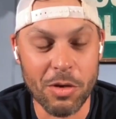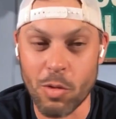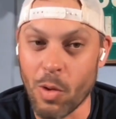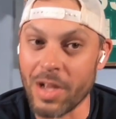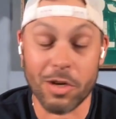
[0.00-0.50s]

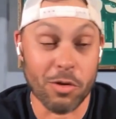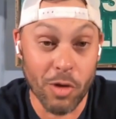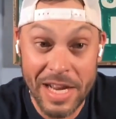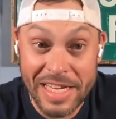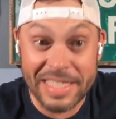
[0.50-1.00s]
qu-
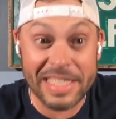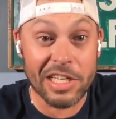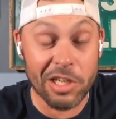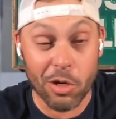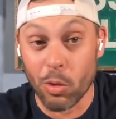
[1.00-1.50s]

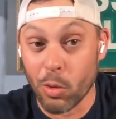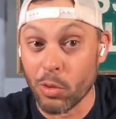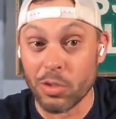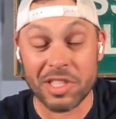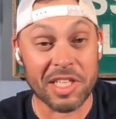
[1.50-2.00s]
crazy,
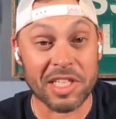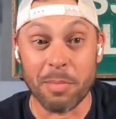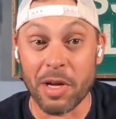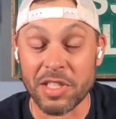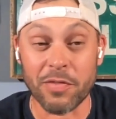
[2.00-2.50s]
cool six
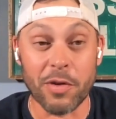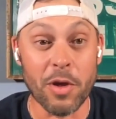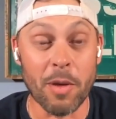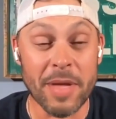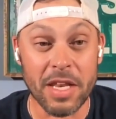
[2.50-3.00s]
months for you.
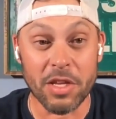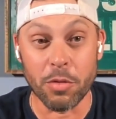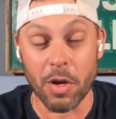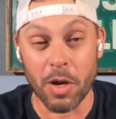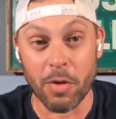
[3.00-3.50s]
I mean,
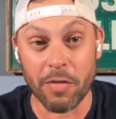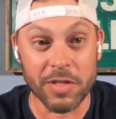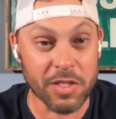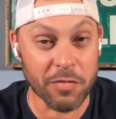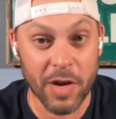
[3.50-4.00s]
you I
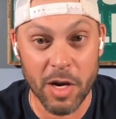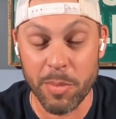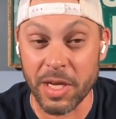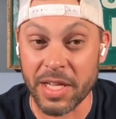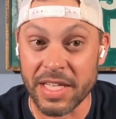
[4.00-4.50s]
referenced the fire
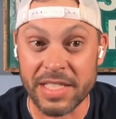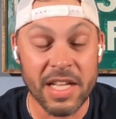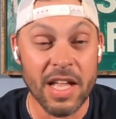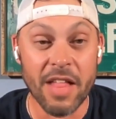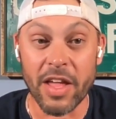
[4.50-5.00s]
pit guys.
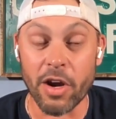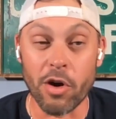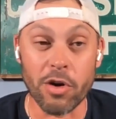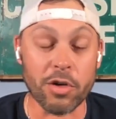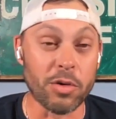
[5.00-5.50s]
That
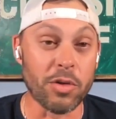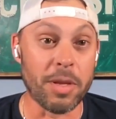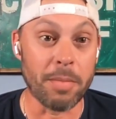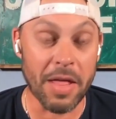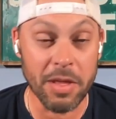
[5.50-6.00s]
article
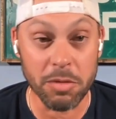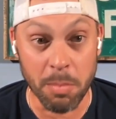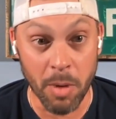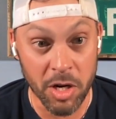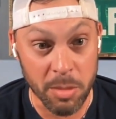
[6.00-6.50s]
that I think it was
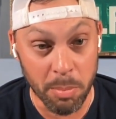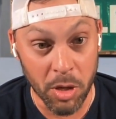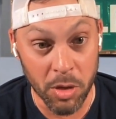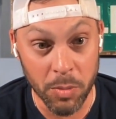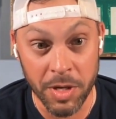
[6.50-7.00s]
Mark
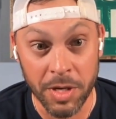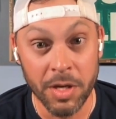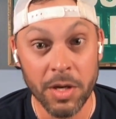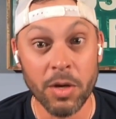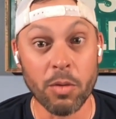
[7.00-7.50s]
Baldwin
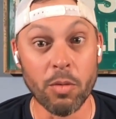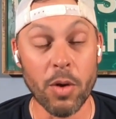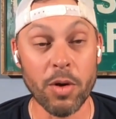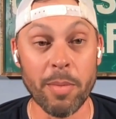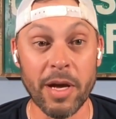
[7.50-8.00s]

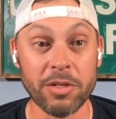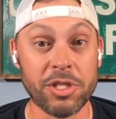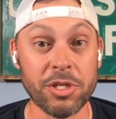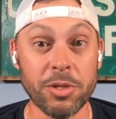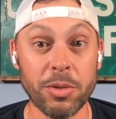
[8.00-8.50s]
wrote about
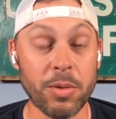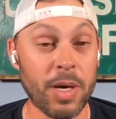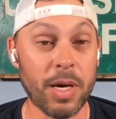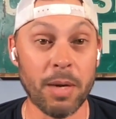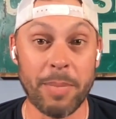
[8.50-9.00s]
you
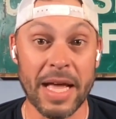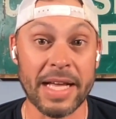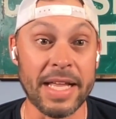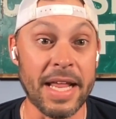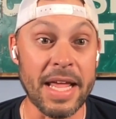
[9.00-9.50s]
uh,
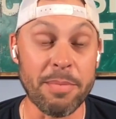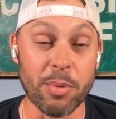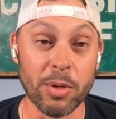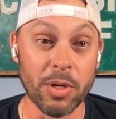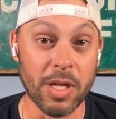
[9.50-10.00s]
back in
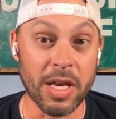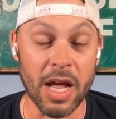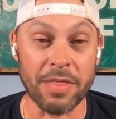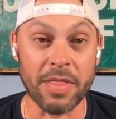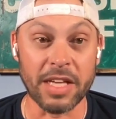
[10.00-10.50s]
April, and
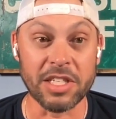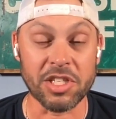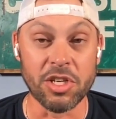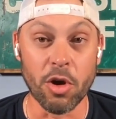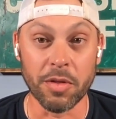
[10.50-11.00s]
I I
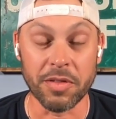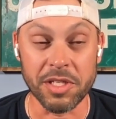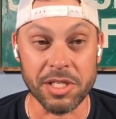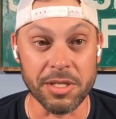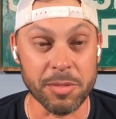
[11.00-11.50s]
just know that
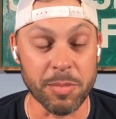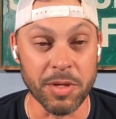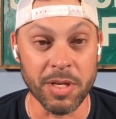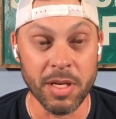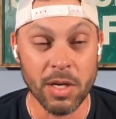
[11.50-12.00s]
this year's been